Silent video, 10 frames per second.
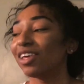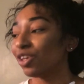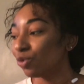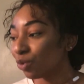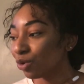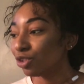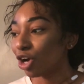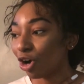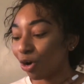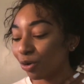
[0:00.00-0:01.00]
You will
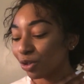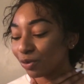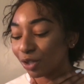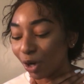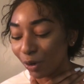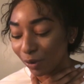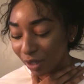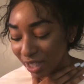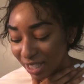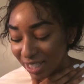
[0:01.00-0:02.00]
know who
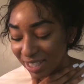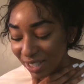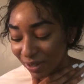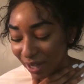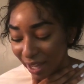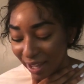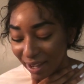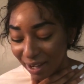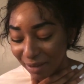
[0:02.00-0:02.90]
it is, okay?